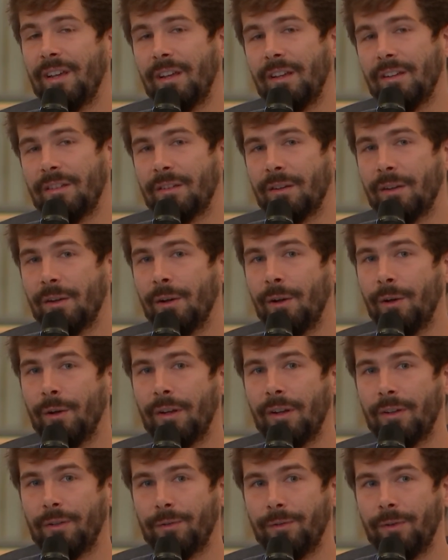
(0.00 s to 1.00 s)
It's going to
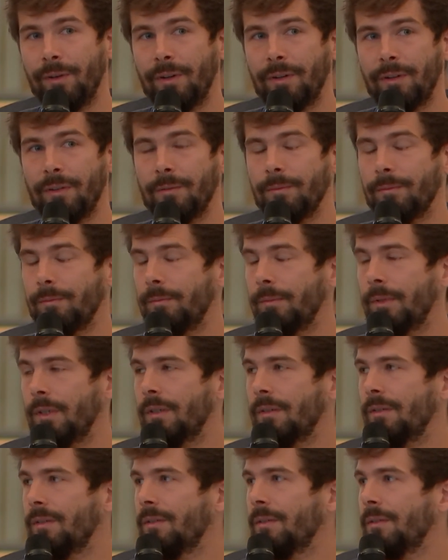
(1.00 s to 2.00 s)
hurt as fuck,
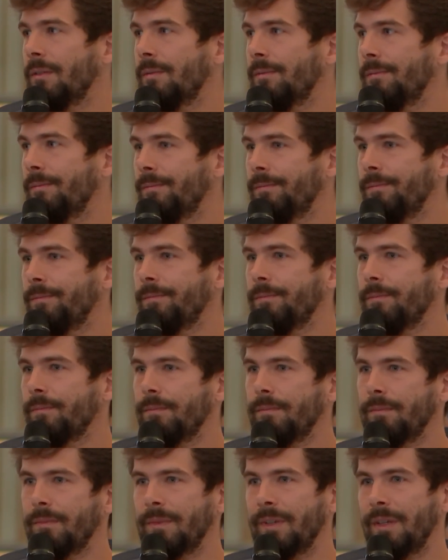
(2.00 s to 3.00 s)
but
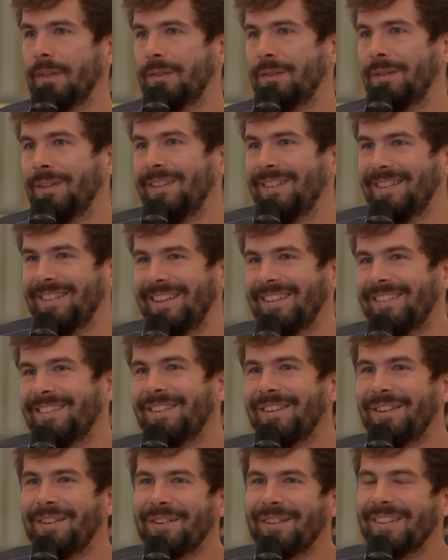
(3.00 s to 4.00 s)
that's
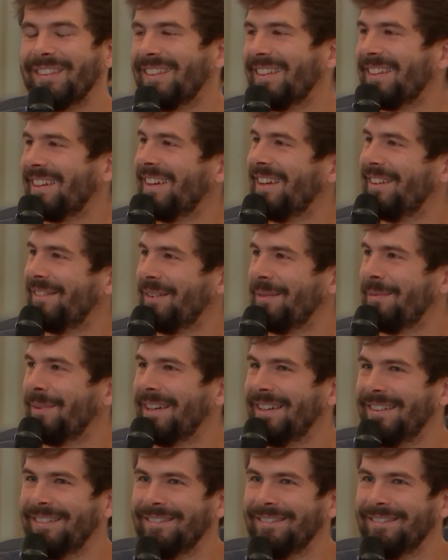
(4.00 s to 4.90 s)
the heuristic I have in mind.